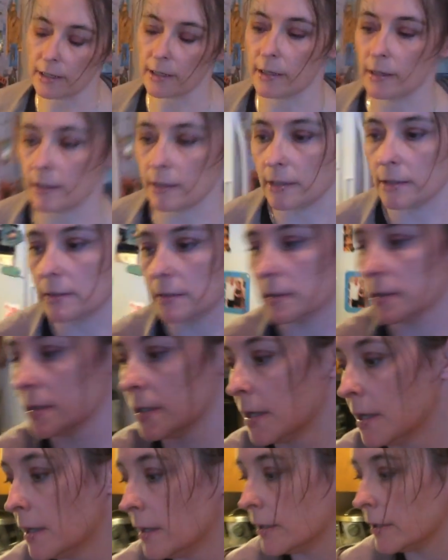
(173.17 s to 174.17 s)
And
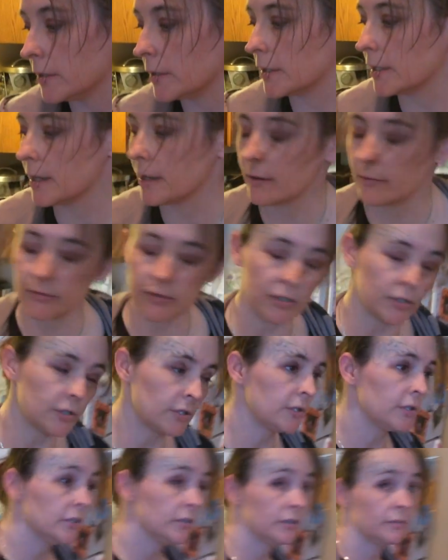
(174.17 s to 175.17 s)
you're going to have to
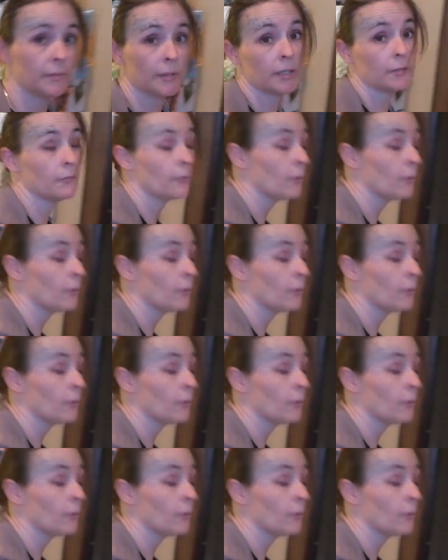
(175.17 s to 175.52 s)
excuse me